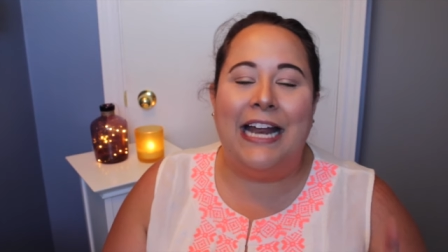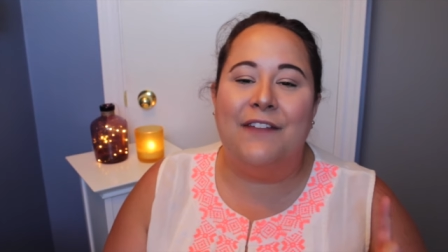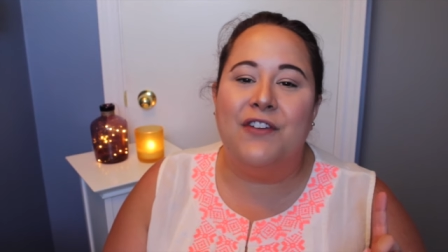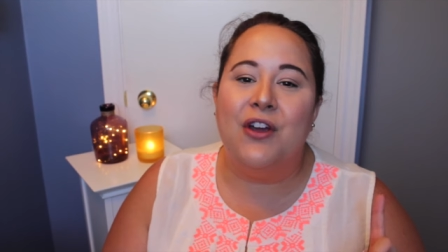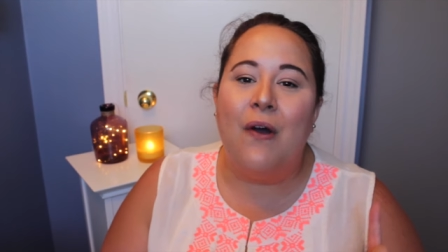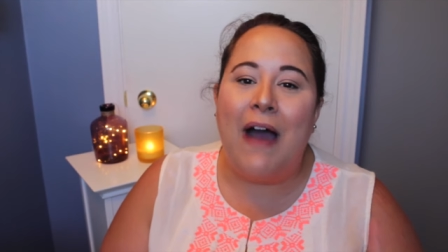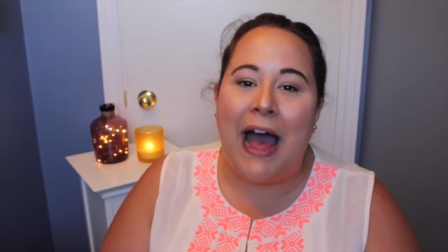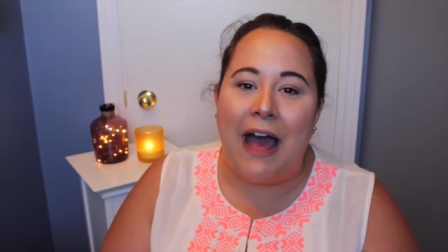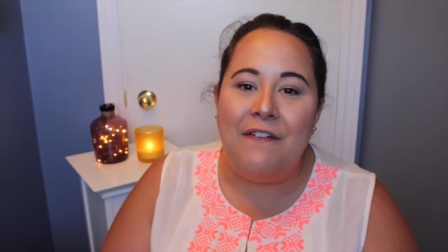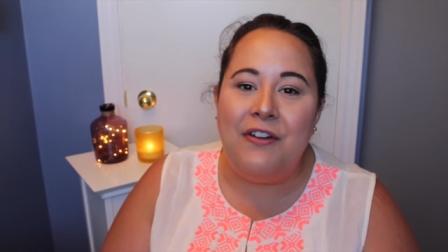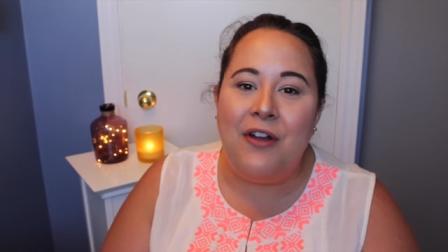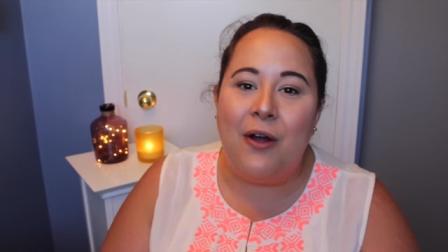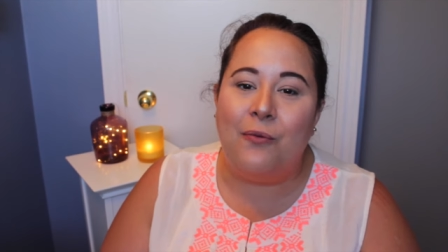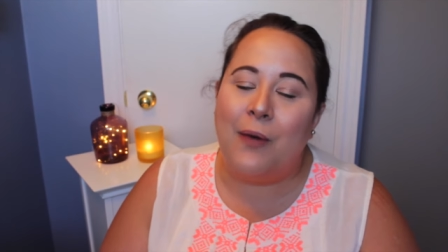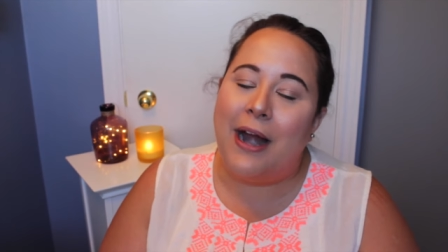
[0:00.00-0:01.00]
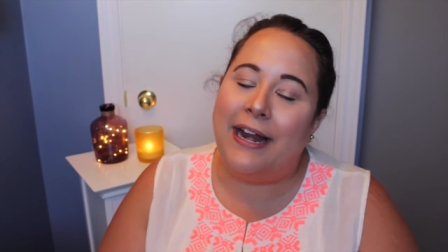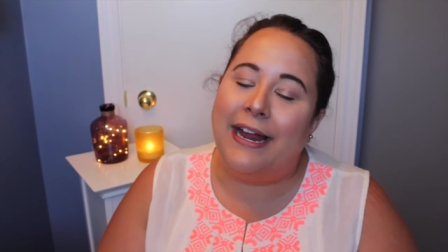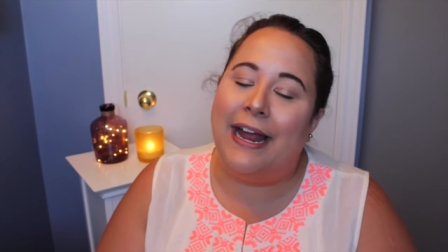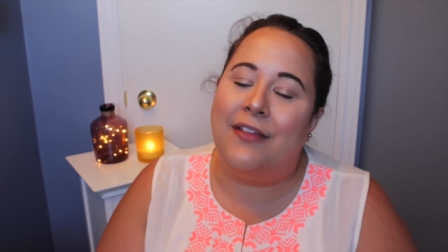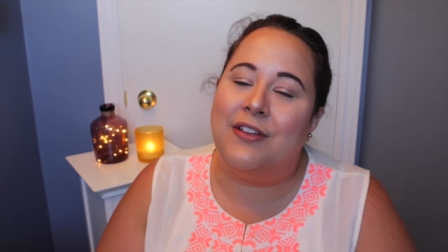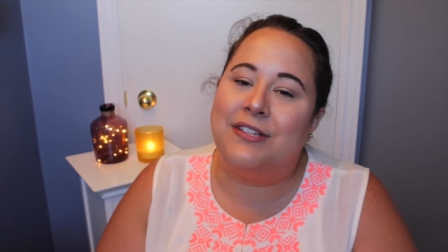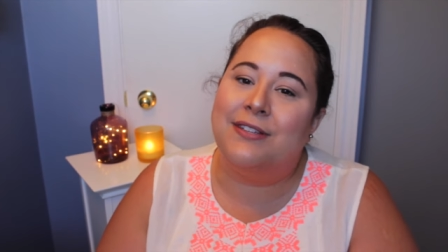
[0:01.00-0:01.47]
And if you haven't
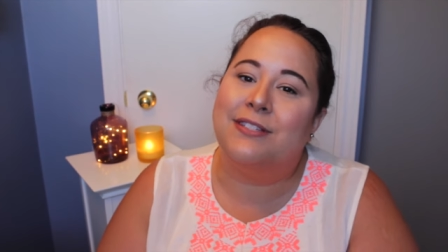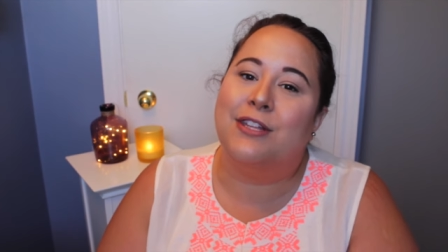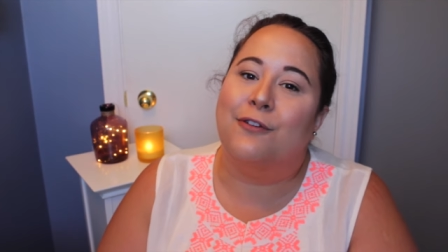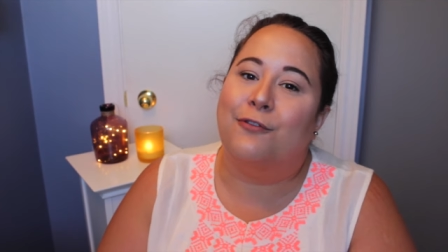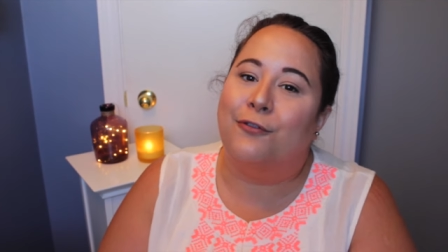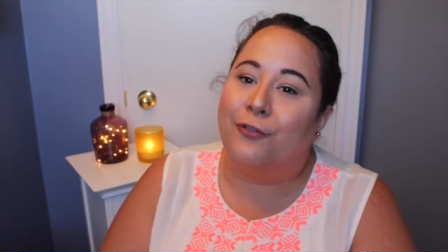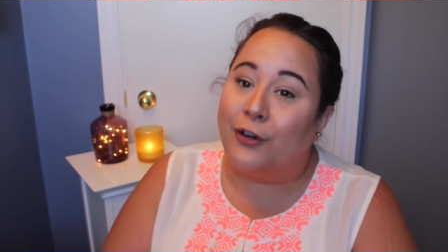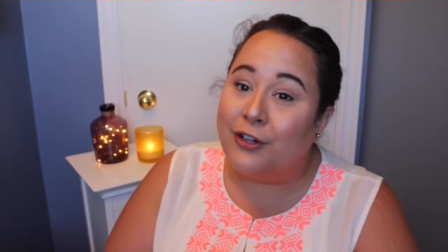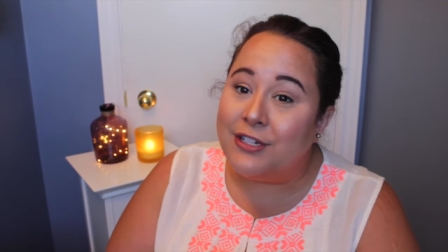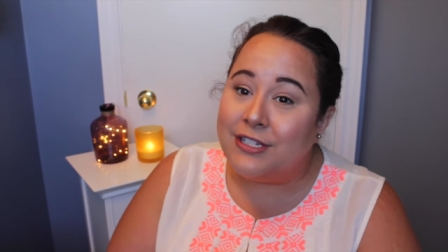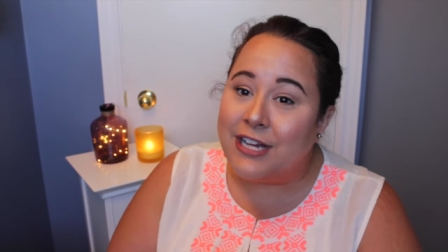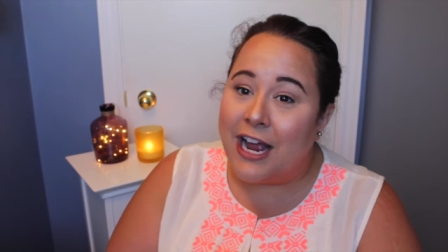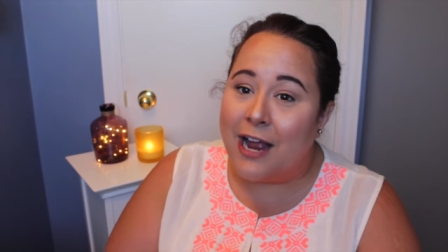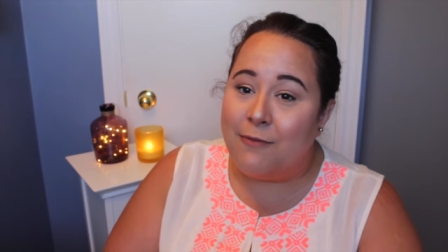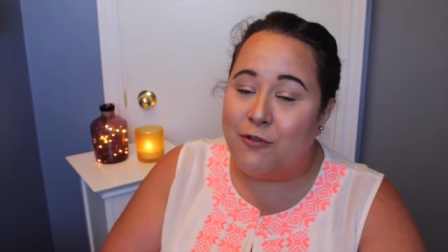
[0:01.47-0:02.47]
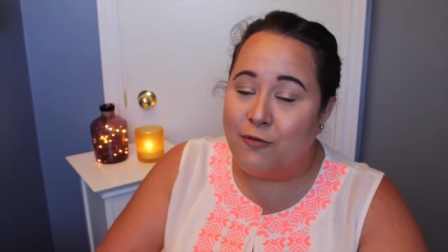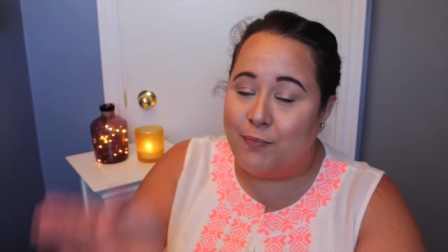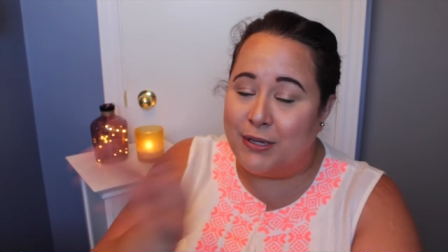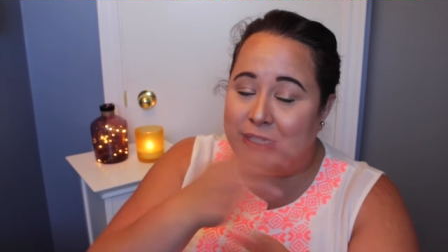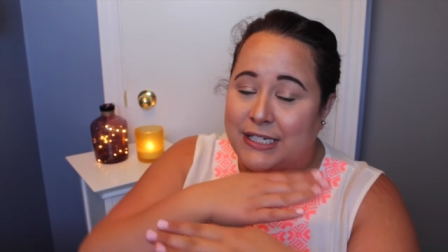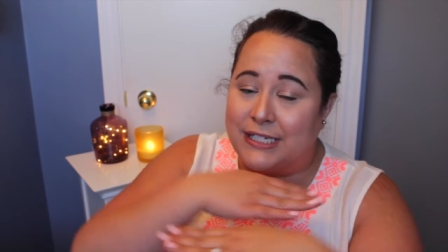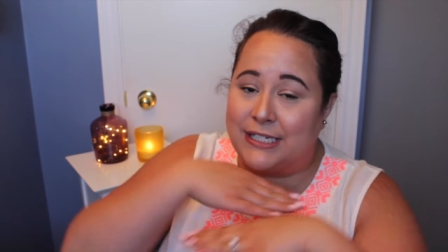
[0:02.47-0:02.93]
already and this is the first time you've
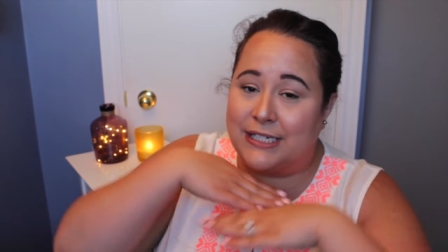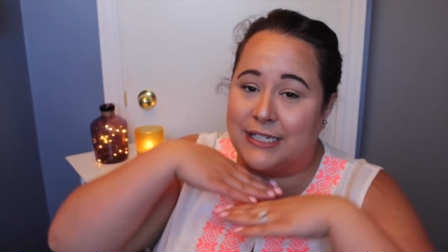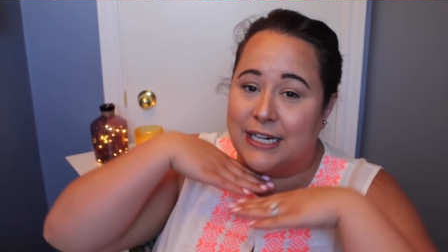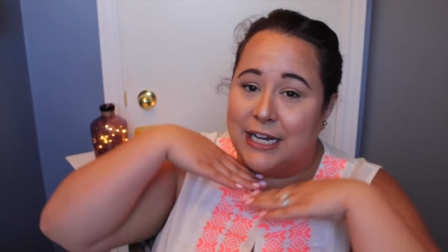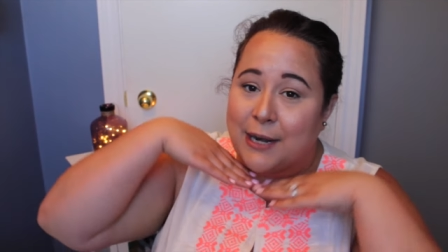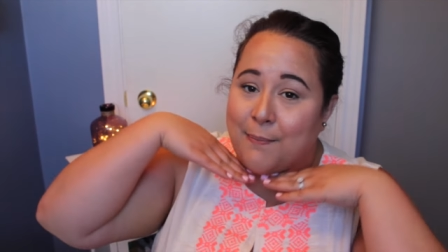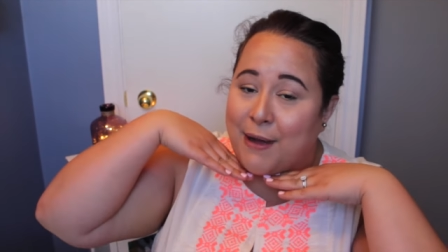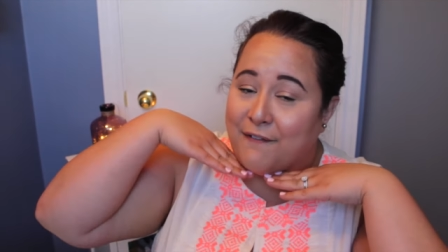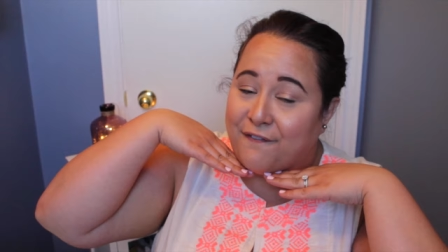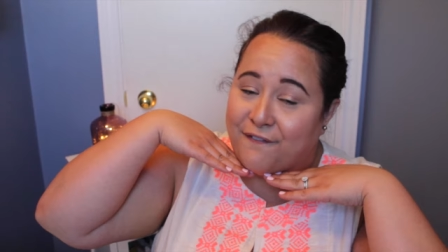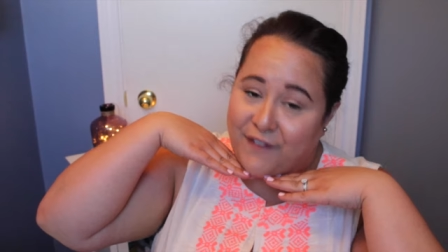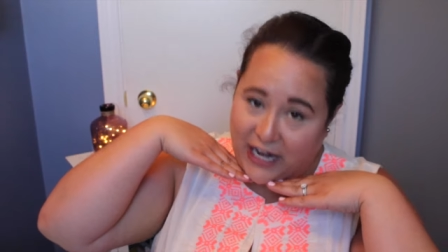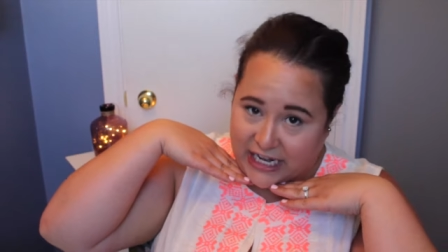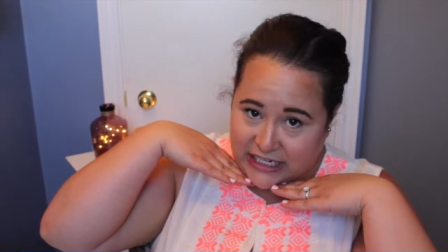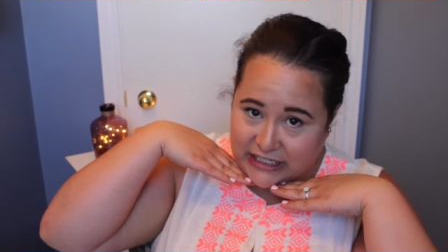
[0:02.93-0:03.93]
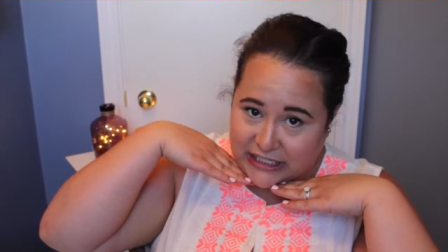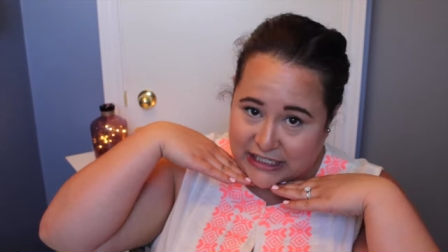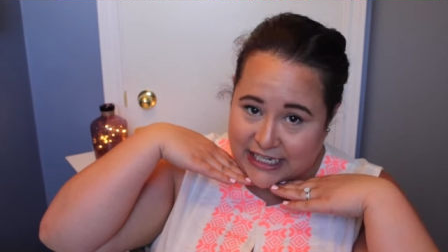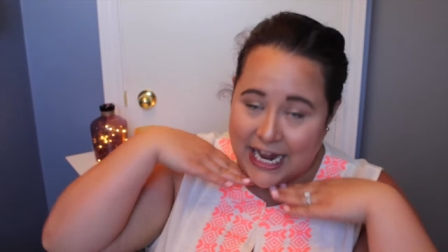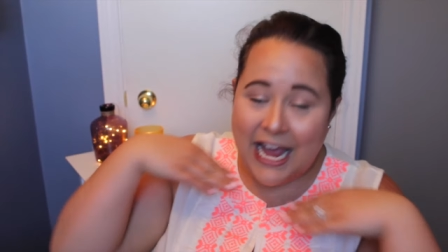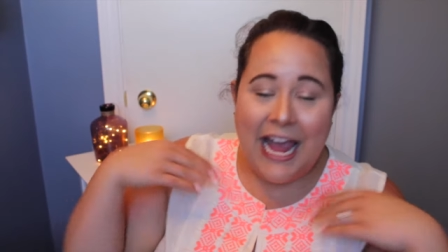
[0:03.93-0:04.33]
been seeing my face,